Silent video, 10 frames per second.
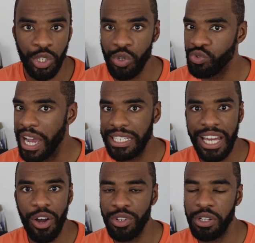So don't write
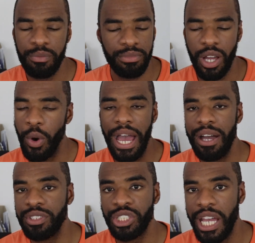down, oh, I
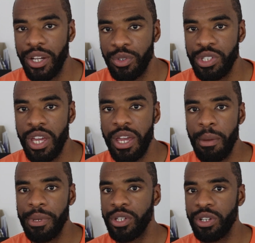have a child
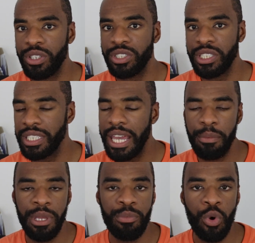because
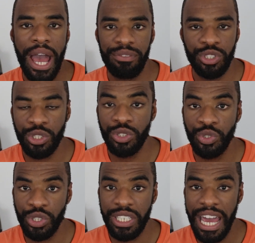yeah, people have
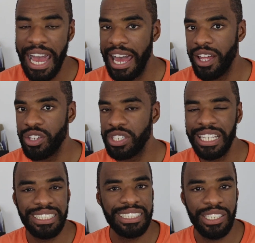children and
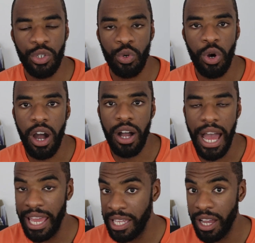they still
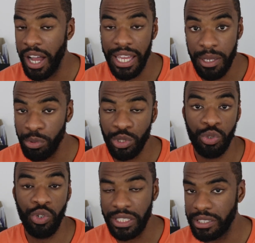are able
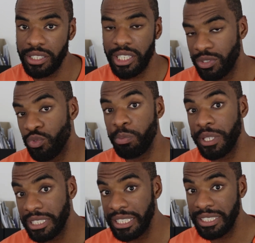to run successful
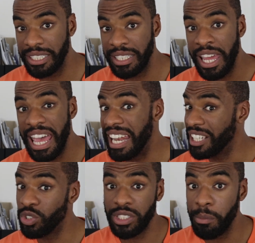businesses. And
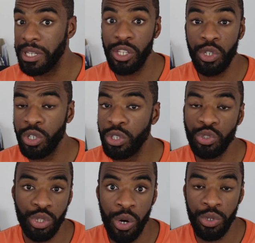that's not something that you can
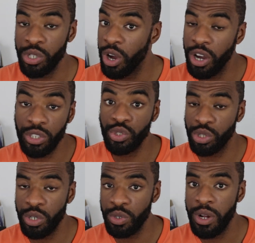control. You can't
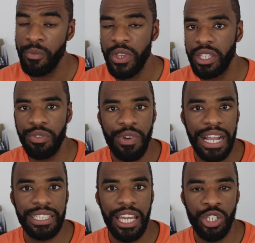control the
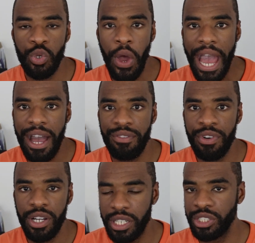fact that you
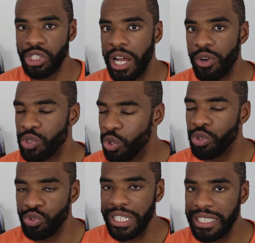have a child
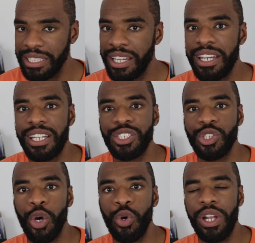already.
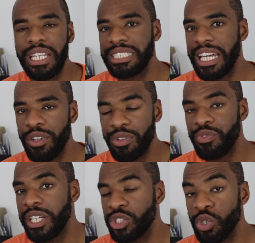So list down the
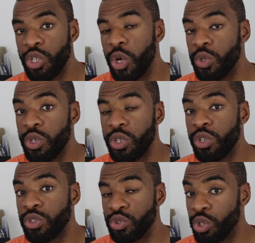things you know you
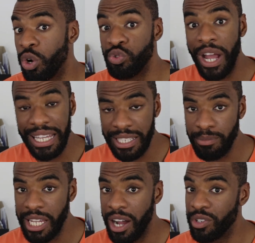can control, write
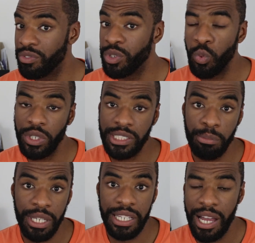them down if you want
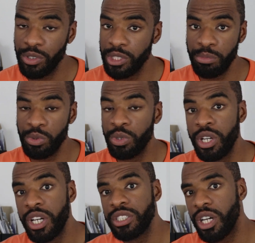to be
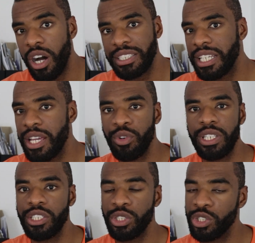accountable to us here
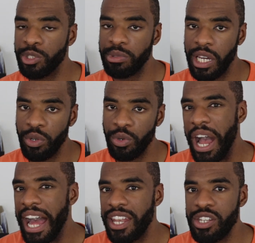on this YouTube channel
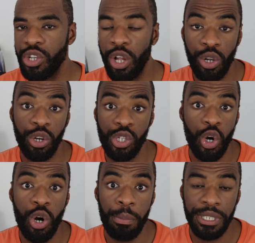and along
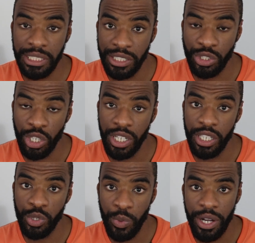your business
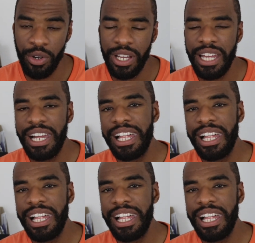journey as well.